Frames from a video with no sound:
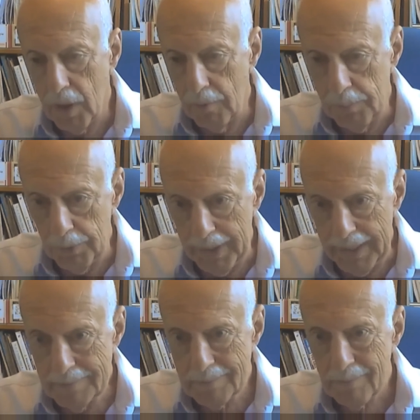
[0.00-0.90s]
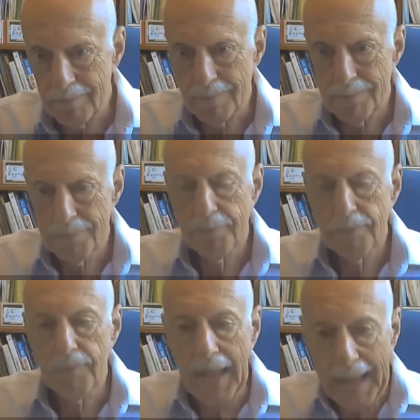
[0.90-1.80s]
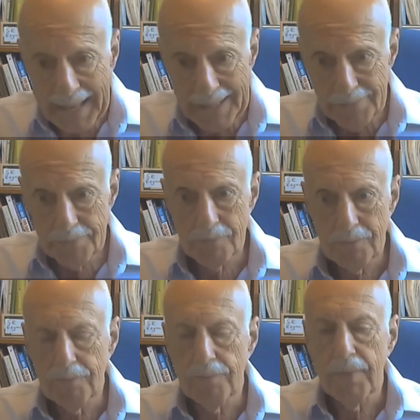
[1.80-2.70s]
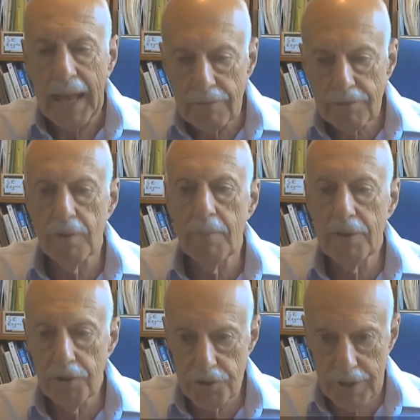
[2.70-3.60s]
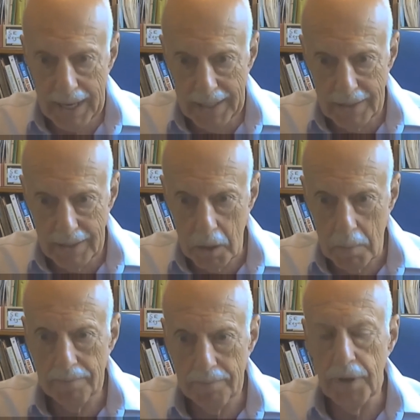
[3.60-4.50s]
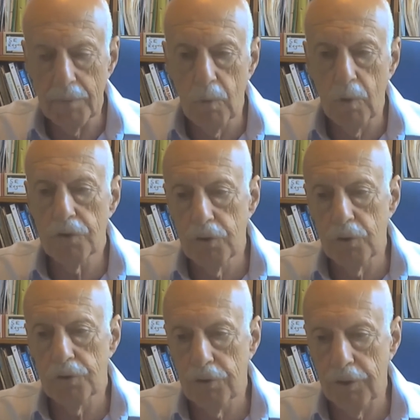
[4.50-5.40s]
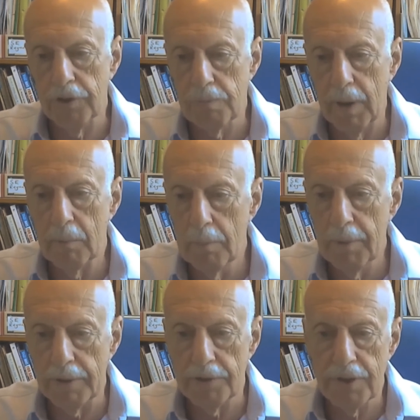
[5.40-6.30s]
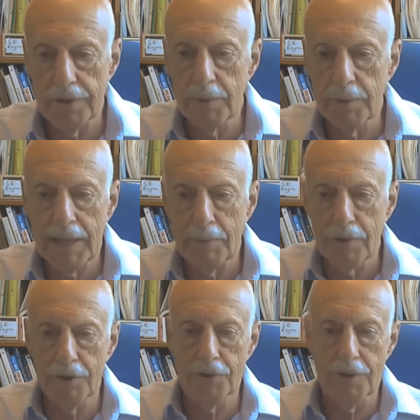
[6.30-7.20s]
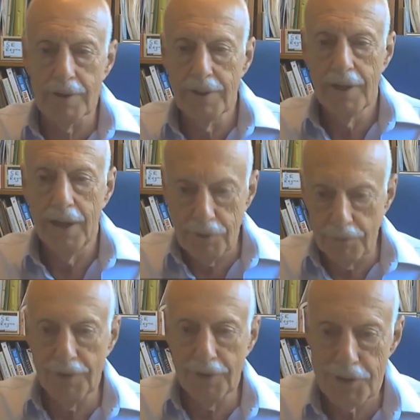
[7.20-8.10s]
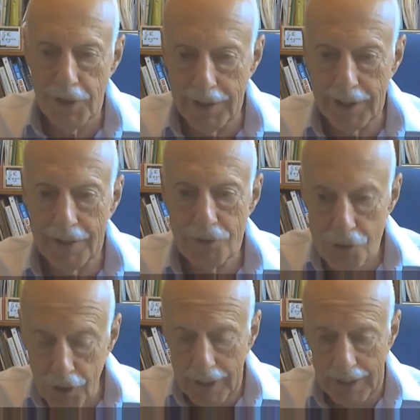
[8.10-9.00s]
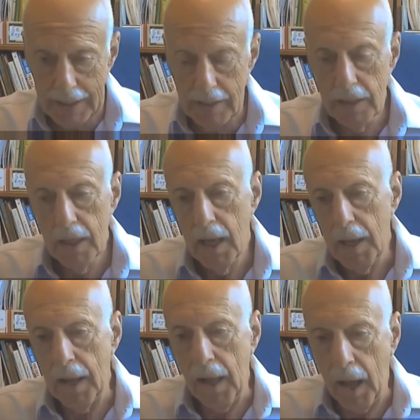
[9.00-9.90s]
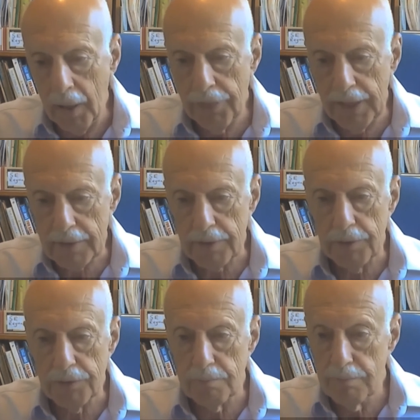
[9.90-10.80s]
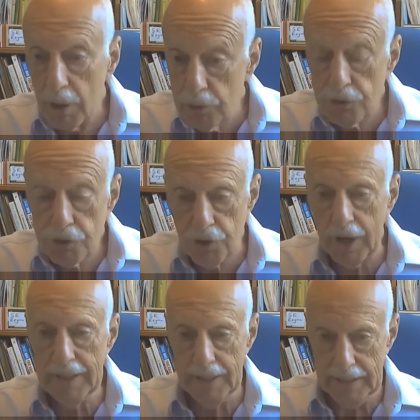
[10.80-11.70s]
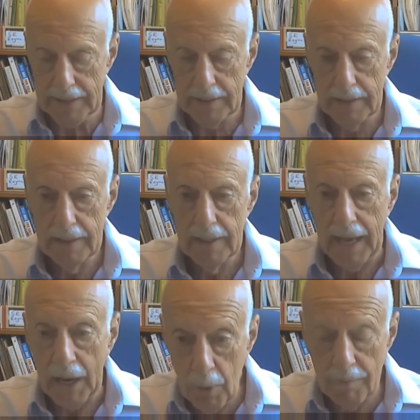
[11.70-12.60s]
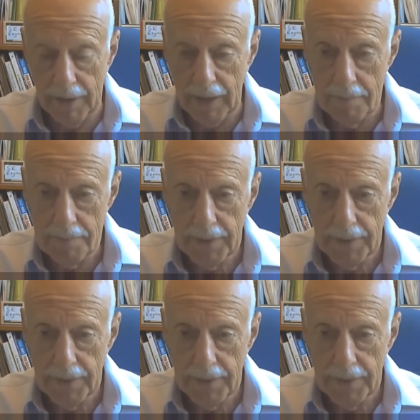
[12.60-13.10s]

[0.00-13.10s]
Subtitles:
of bullying and have some understanding of what sorts of things might work better. So I don't want to come across as a Philistine against training. I think that the most training, however,